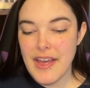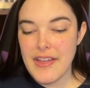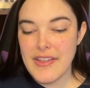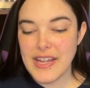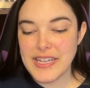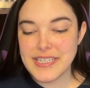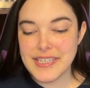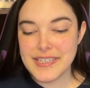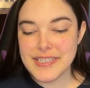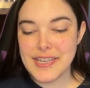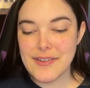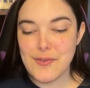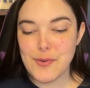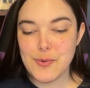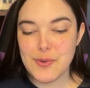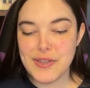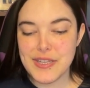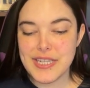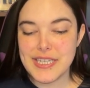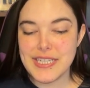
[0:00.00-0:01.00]
That does have a
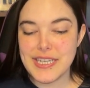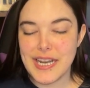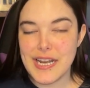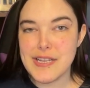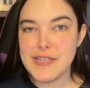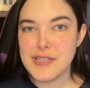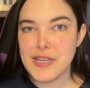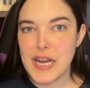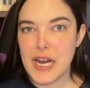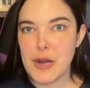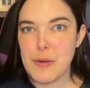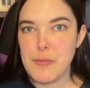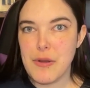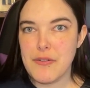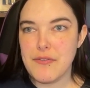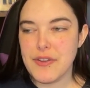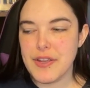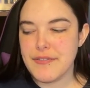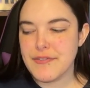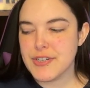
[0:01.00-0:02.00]
really nice caramel
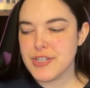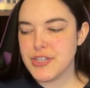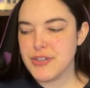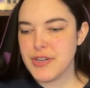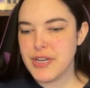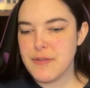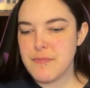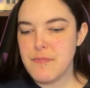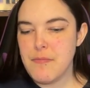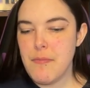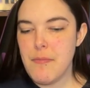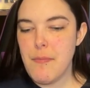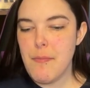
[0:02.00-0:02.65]
flavor to it.